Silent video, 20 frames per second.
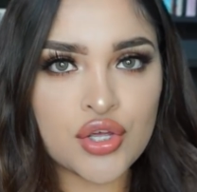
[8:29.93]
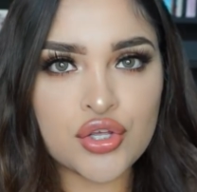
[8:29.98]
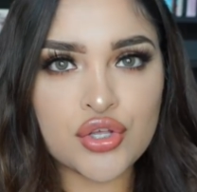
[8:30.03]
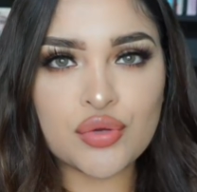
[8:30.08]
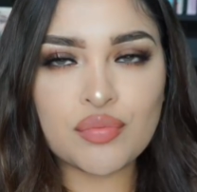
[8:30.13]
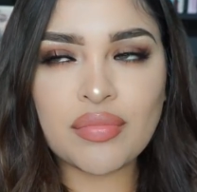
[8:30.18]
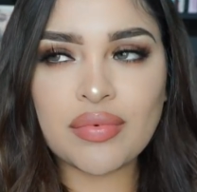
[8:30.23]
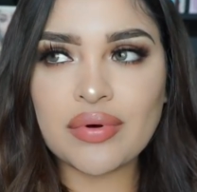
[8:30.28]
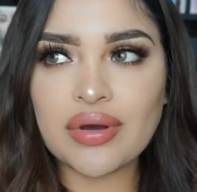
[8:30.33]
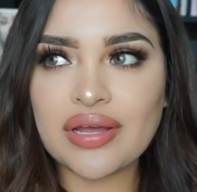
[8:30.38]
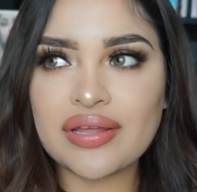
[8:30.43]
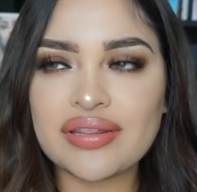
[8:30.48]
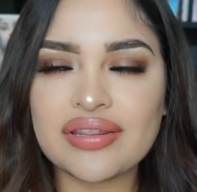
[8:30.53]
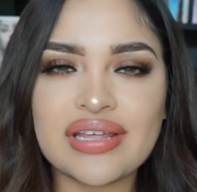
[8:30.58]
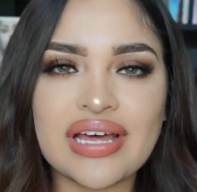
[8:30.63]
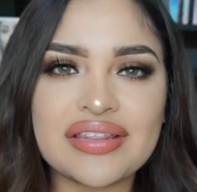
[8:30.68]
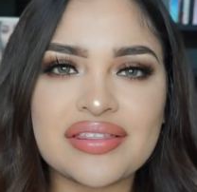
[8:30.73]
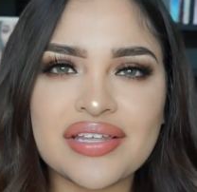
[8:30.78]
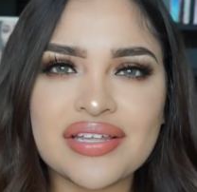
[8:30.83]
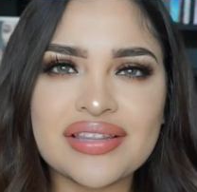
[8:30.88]

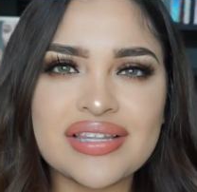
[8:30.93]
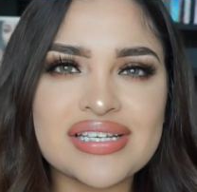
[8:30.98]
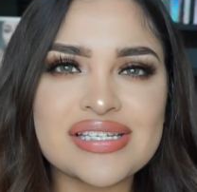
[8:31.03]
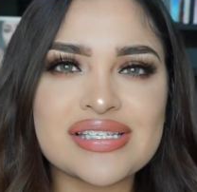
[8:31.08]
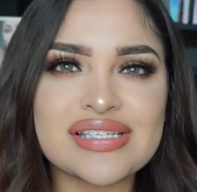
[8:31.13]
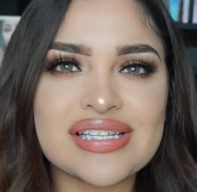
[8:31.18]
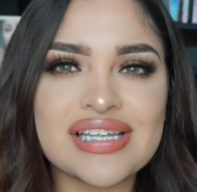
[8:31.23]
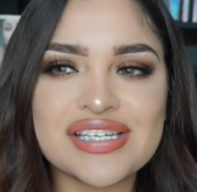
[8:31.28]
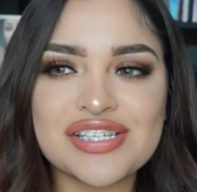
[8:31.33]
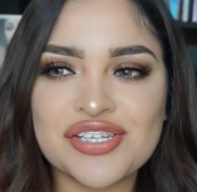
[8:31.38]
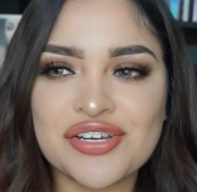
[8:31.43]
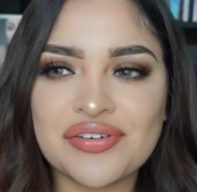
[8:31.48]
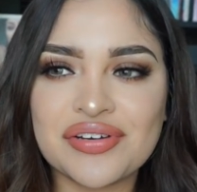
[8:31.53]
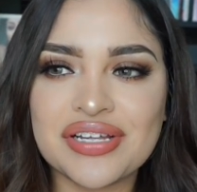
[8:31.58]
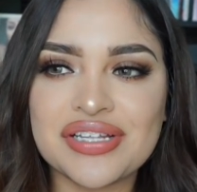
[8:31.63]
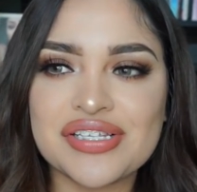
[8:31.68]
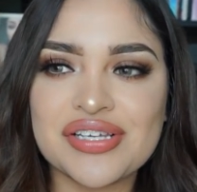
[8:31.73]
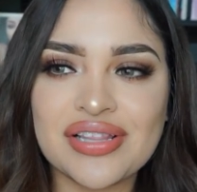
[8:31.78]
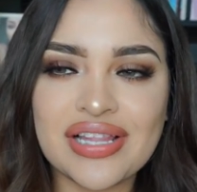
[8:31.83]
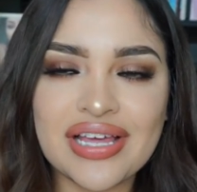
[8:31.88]
I think this turned
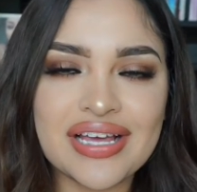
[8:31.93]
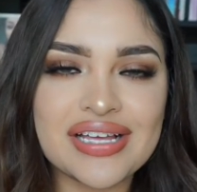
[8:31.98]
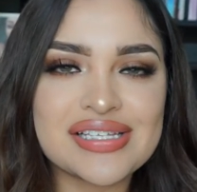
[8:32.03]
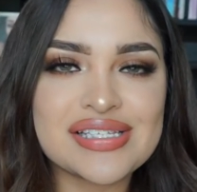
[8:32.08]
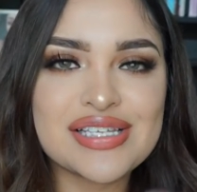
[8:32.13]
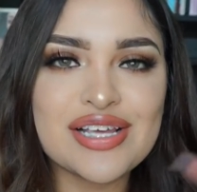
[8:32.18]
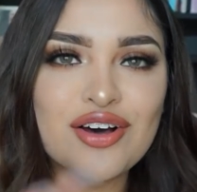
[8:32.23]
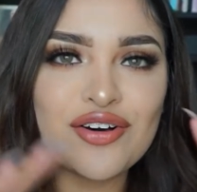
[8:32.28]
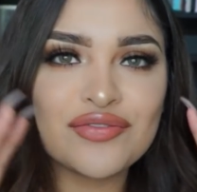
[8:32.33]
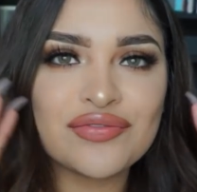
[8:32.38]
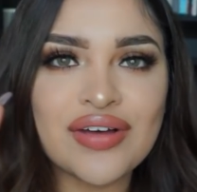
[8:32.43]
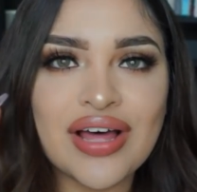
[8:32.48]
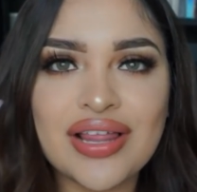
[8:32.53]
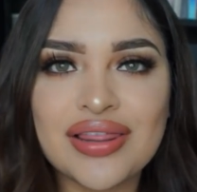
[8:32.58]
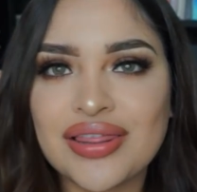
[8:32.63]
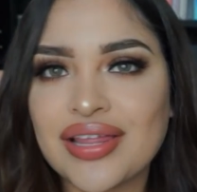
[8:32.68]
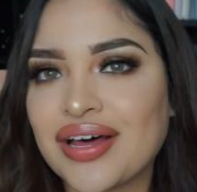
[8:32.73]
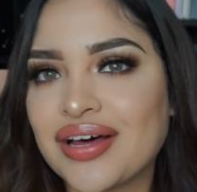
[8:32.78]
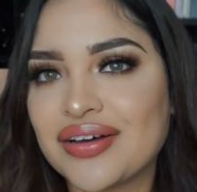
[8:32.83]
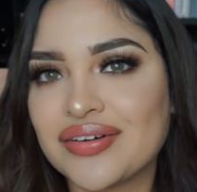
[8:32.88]
into like a
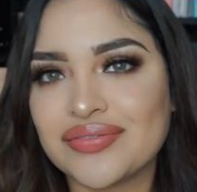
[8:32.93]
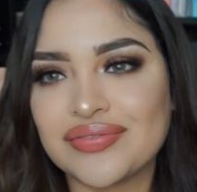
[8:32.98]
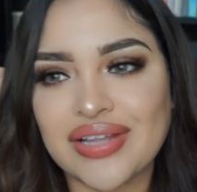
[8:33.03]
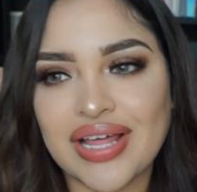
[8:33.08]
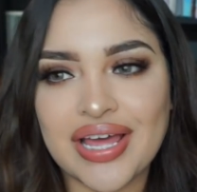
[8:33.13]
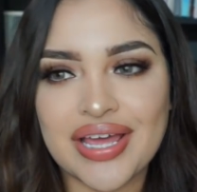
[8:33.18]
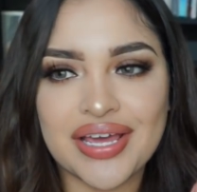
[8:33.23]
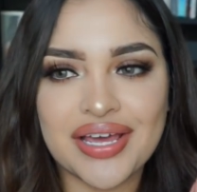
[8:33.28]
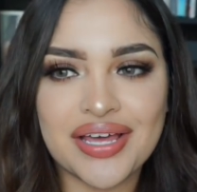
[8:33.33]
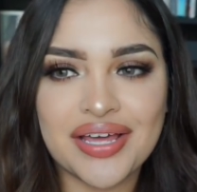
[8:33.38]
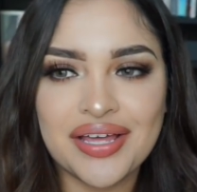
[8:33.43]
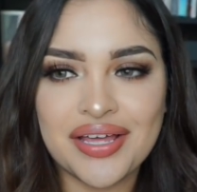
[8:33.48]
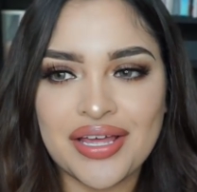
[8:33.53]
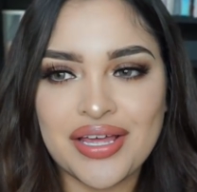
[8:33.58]
self-love like